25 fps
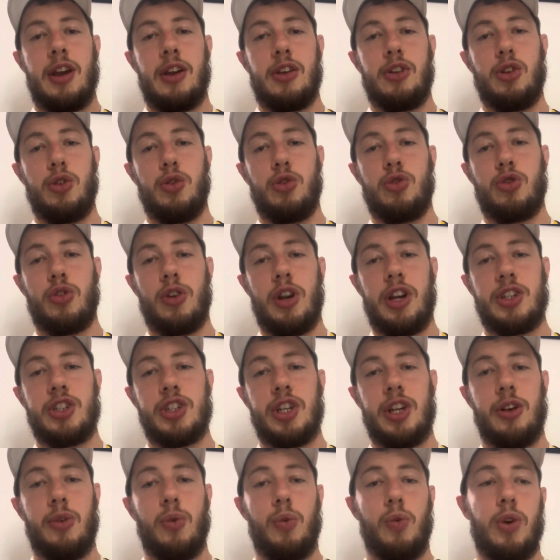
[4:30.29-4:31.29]

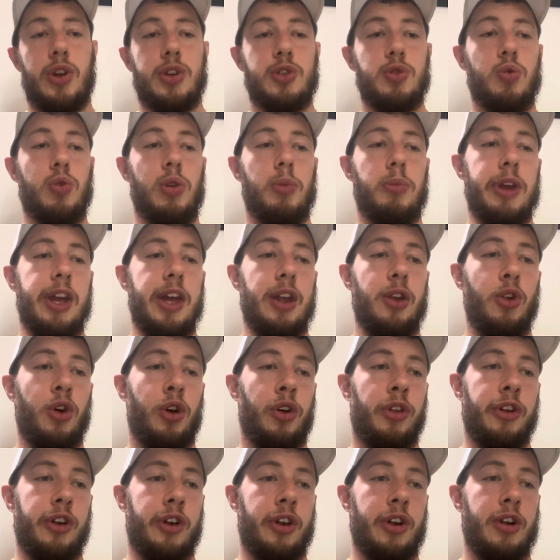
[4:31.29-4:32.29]
nutrition, which will be
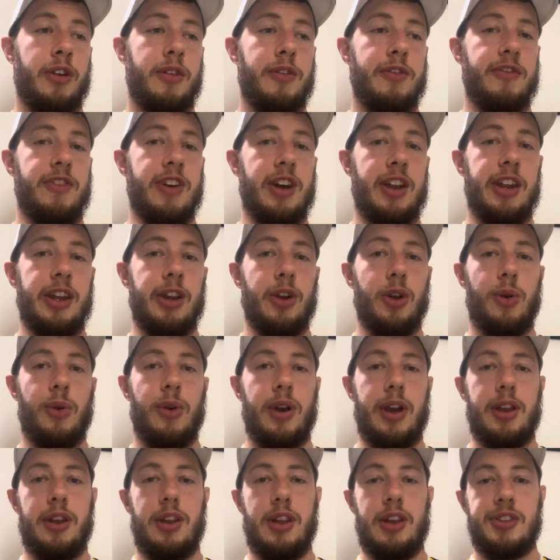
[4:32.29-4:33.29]
another video
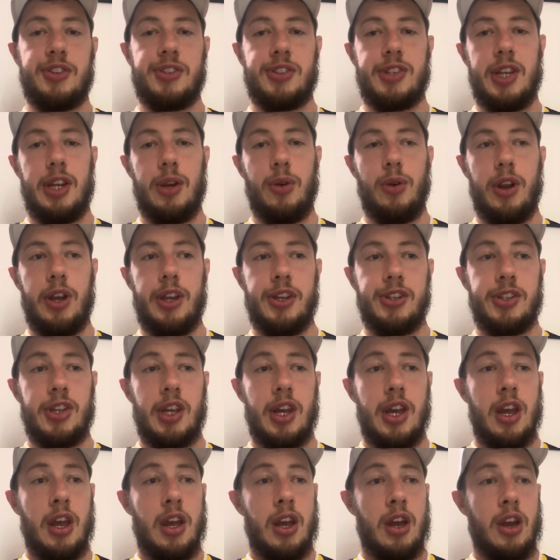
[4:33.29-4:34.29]
in this series.
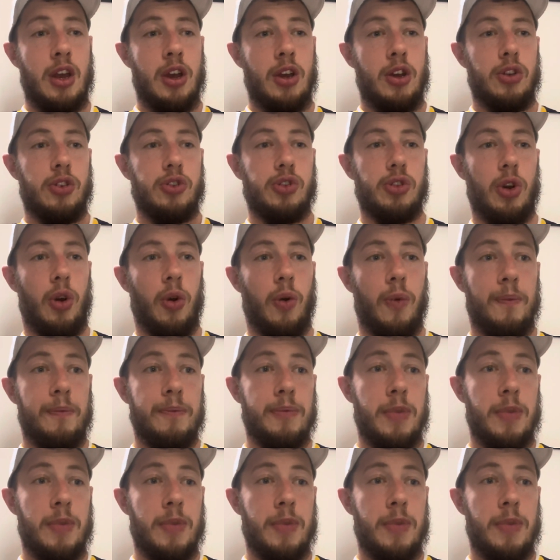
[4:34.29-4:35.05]
So